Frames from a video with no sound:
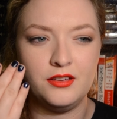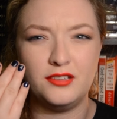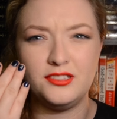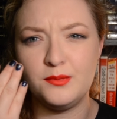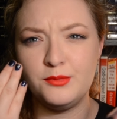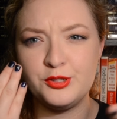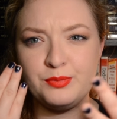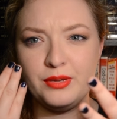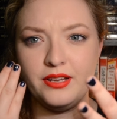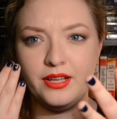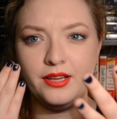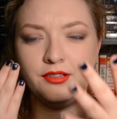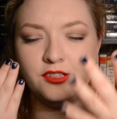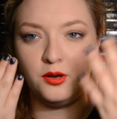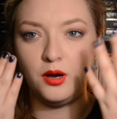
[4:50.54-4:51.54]
It's almost
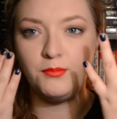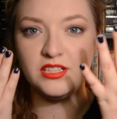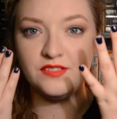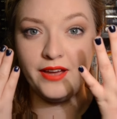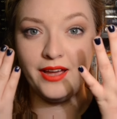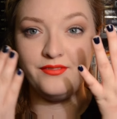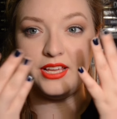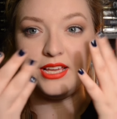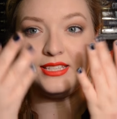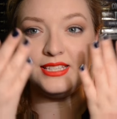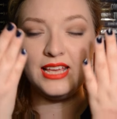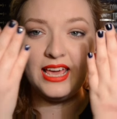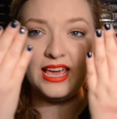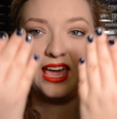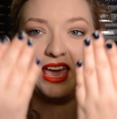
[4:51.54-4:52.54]
Monday, so almost 5 days,
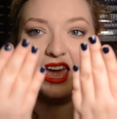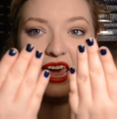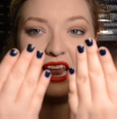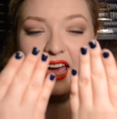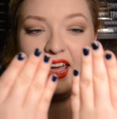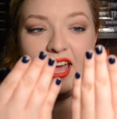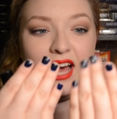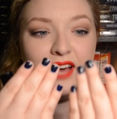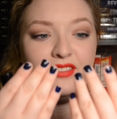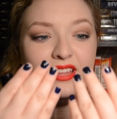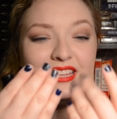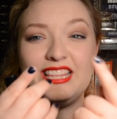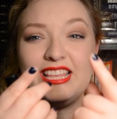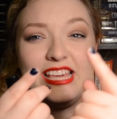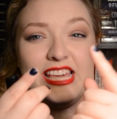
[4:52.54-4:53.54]
and I have
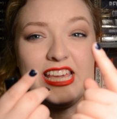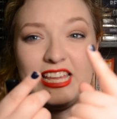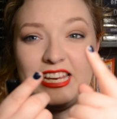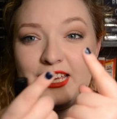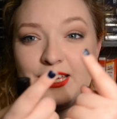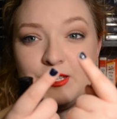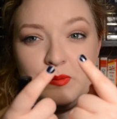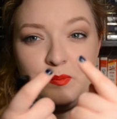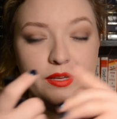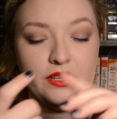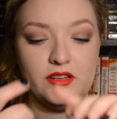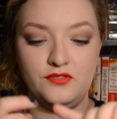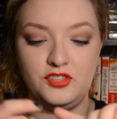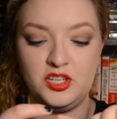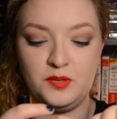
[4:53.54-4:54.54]
like the ittiest bit
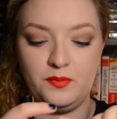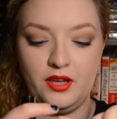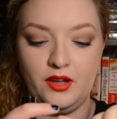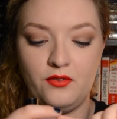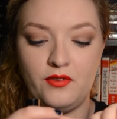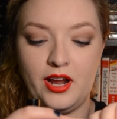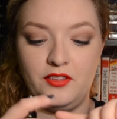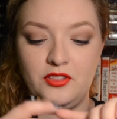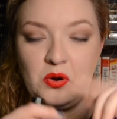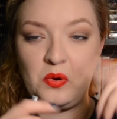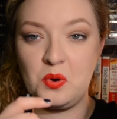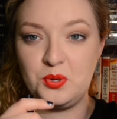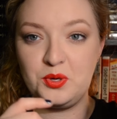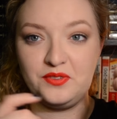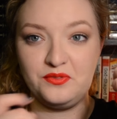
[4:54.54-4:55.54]
of chipping right on the
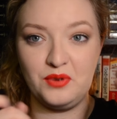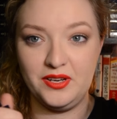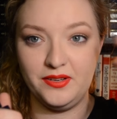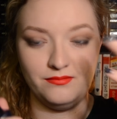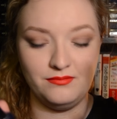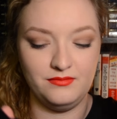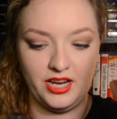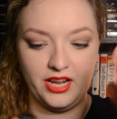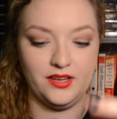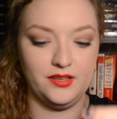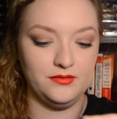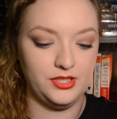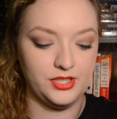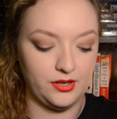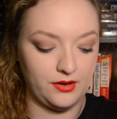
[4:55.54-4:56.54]
corner of one nail.
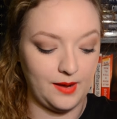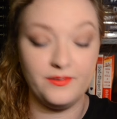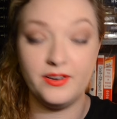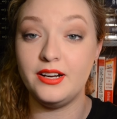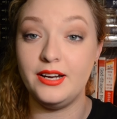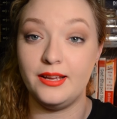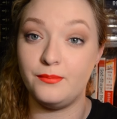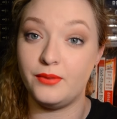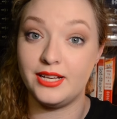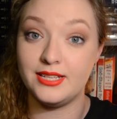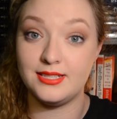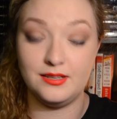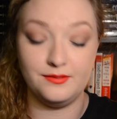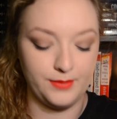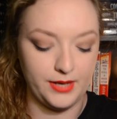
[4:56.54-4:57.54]
So I'm very
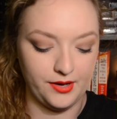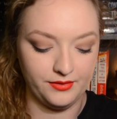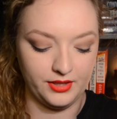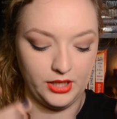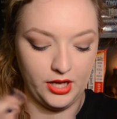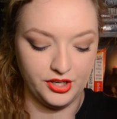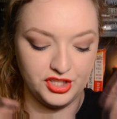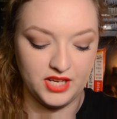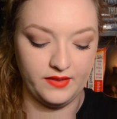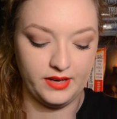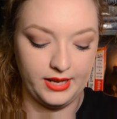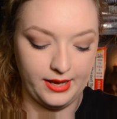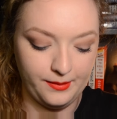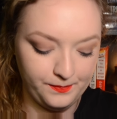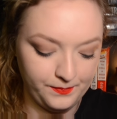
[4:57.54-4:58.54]
impressed about the
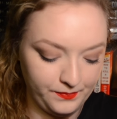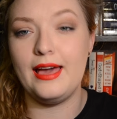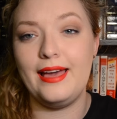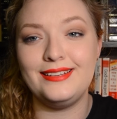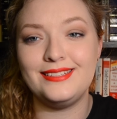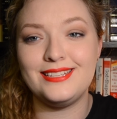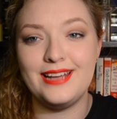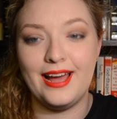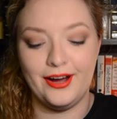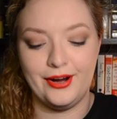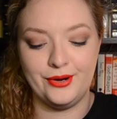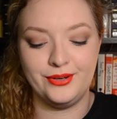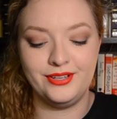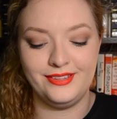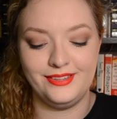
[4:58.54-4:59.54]
longevity. And
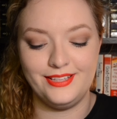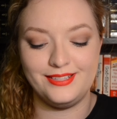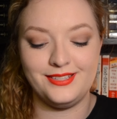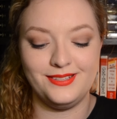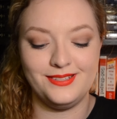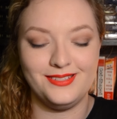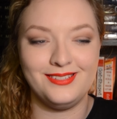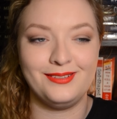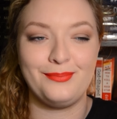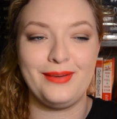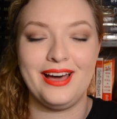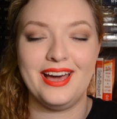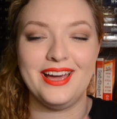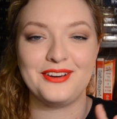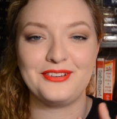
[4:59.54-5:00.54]
now, this is
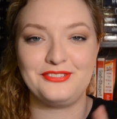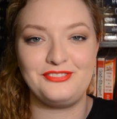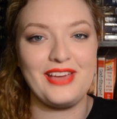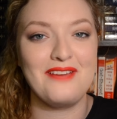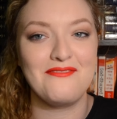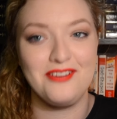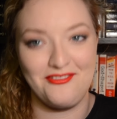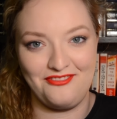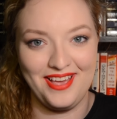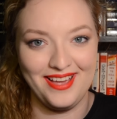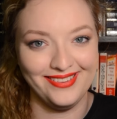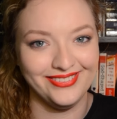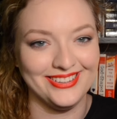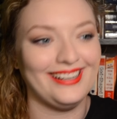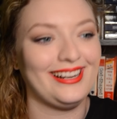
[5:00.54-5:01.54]
my
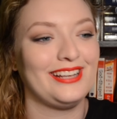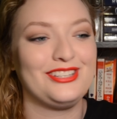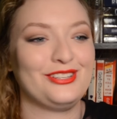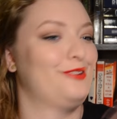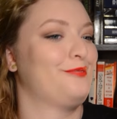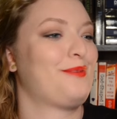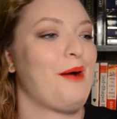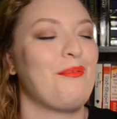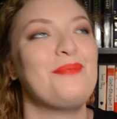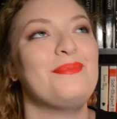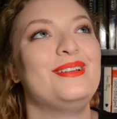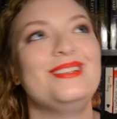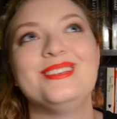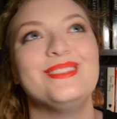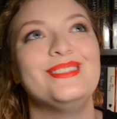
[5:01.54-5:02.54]
favorite. I should have probably
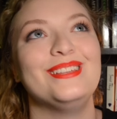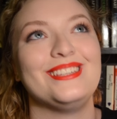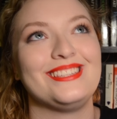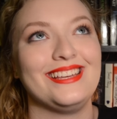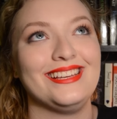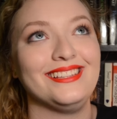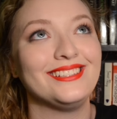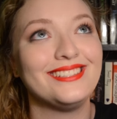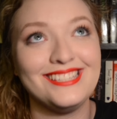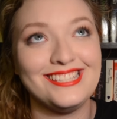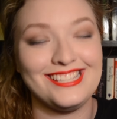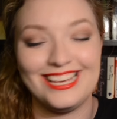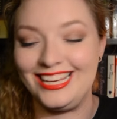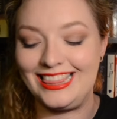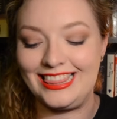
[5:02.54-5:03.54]
mentioned this like
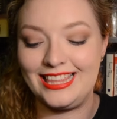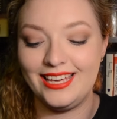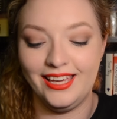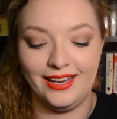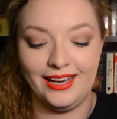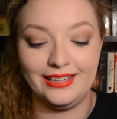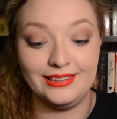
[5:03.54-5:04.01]
second thing. I